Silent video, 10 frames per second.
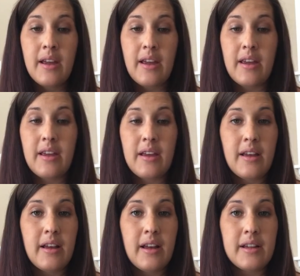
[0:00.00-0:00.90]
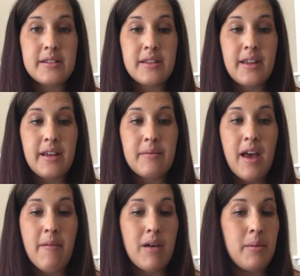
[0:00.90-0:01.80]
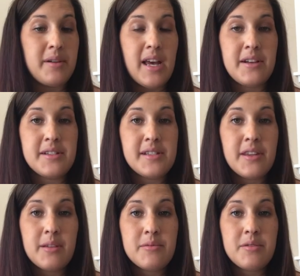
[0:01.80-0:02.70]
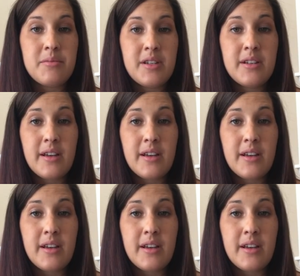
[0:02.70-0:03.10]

And then have Mom and Dad just send them to me,